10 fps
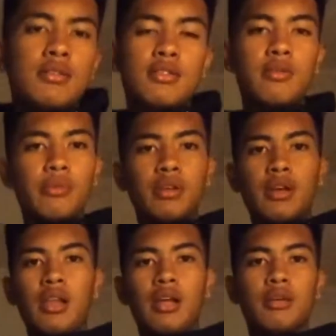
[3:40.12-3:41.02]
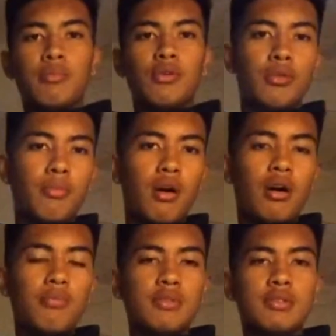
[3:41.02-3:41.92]
Something I like about the
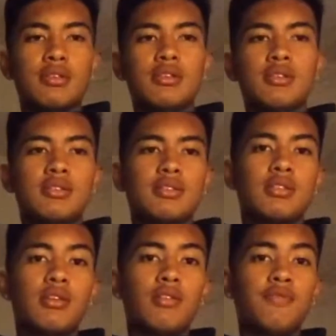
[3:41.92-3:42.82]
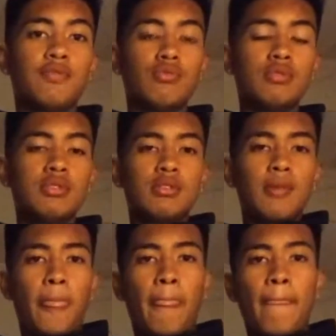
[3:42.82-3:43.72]
Bahamas is their food.
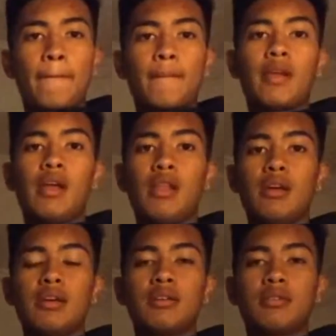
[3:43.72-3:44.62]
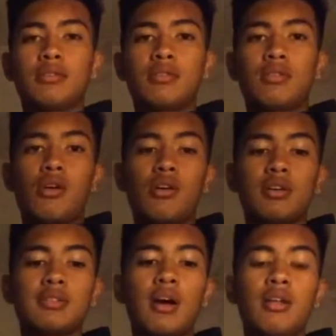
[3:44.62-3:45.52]
I like
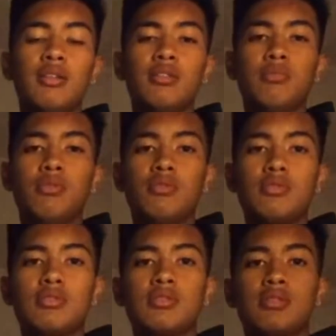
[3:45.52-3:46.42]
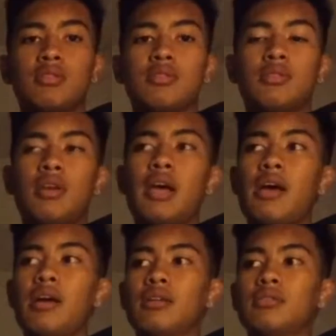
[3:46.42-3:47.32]
conch salad the most,
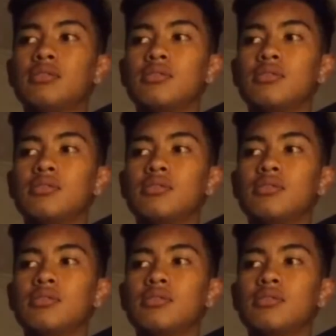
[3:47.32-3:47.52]
and